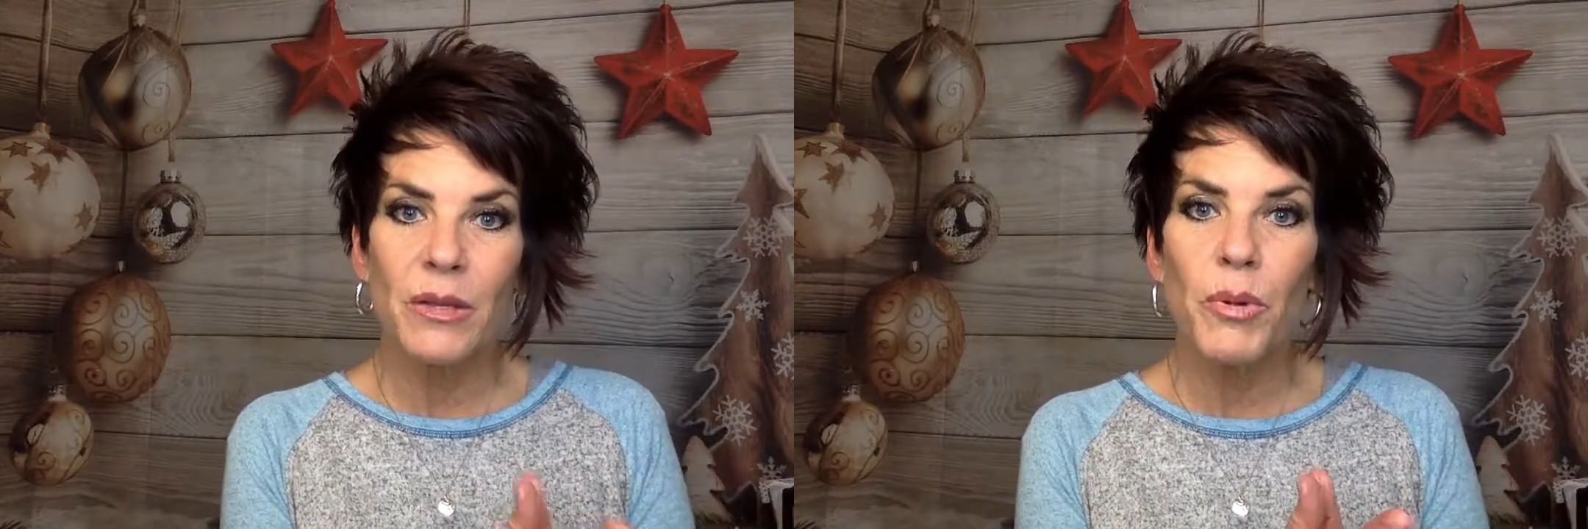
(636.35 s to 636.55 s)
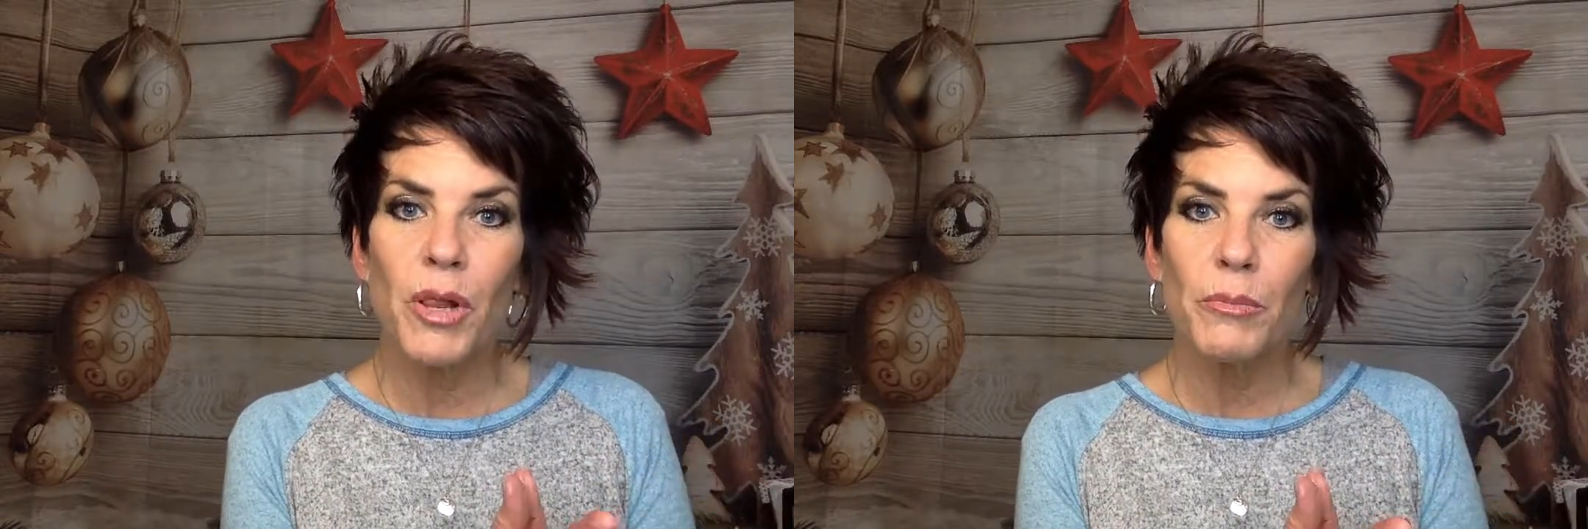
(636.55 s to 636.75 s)

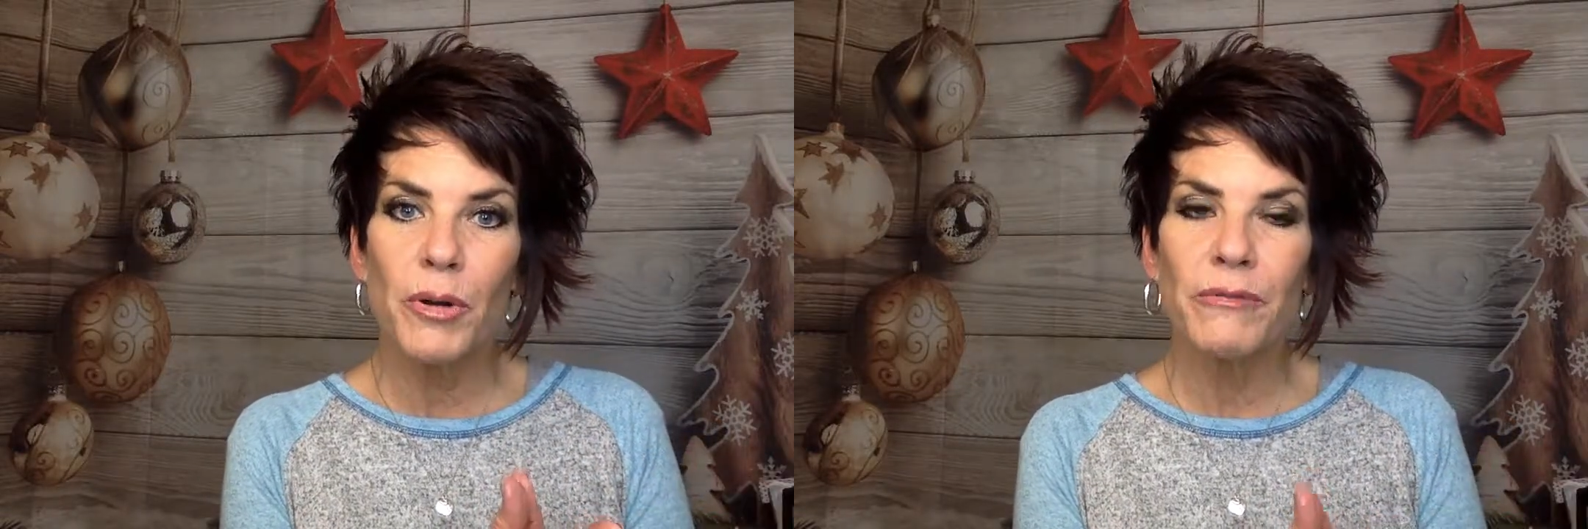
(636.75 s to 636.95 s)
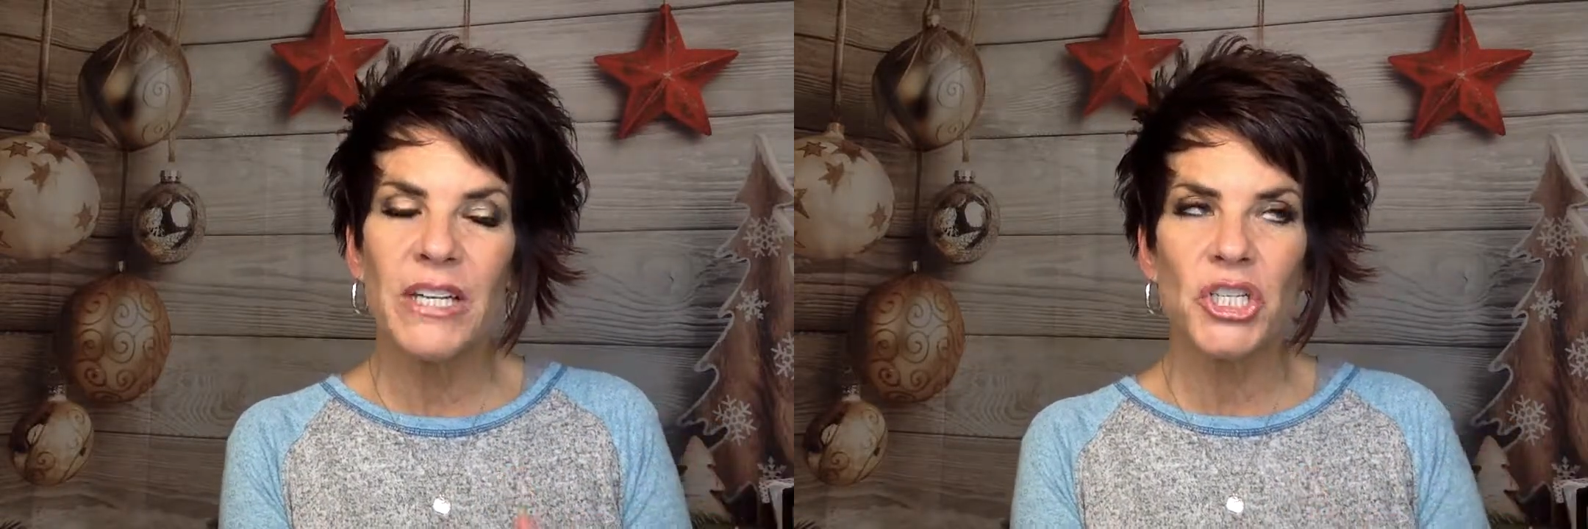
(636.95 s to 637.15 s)
The
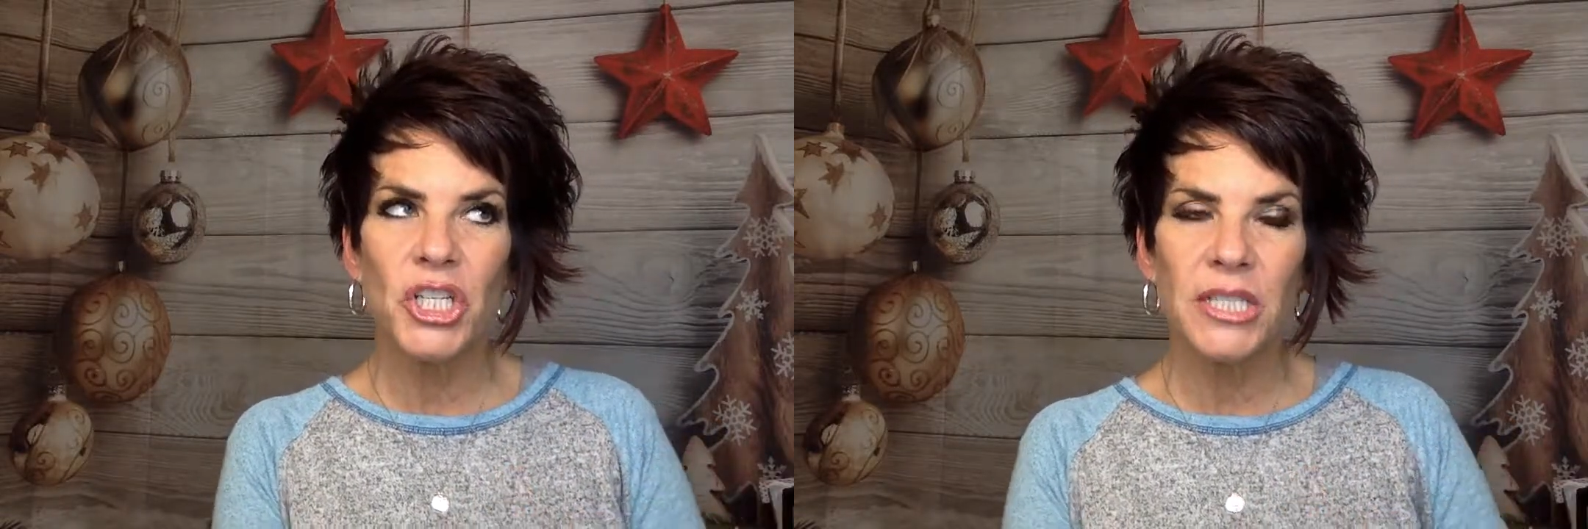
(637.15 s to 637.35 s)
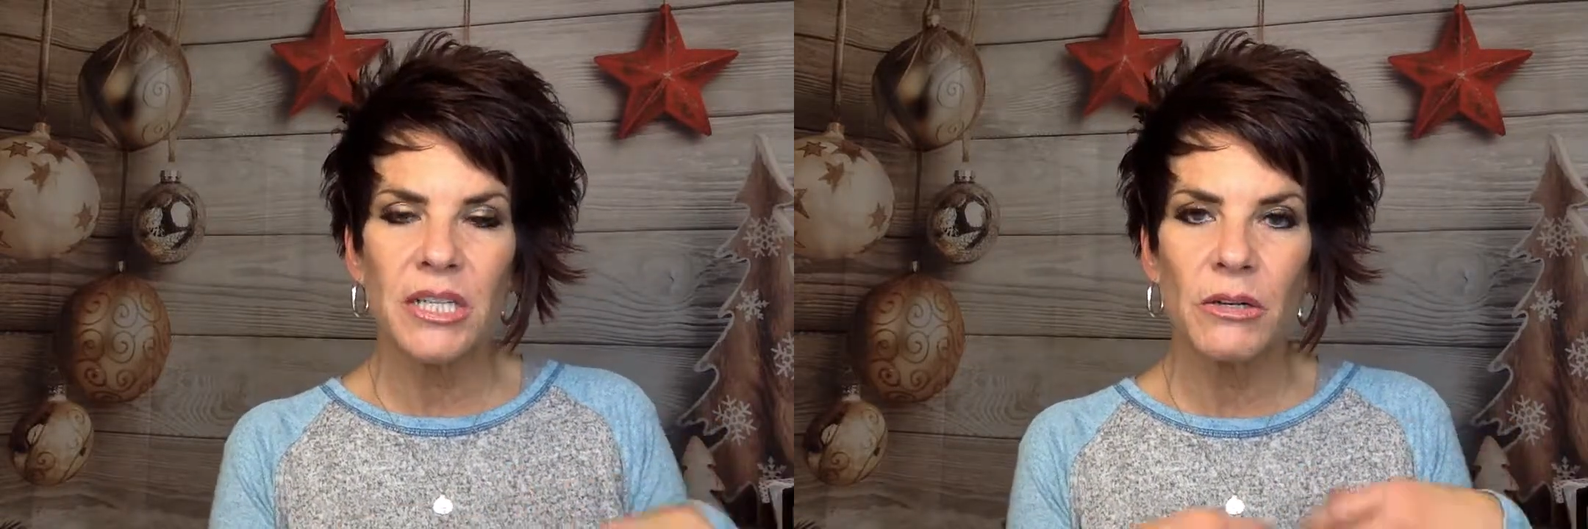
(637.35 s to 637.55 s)
Bulletproof is just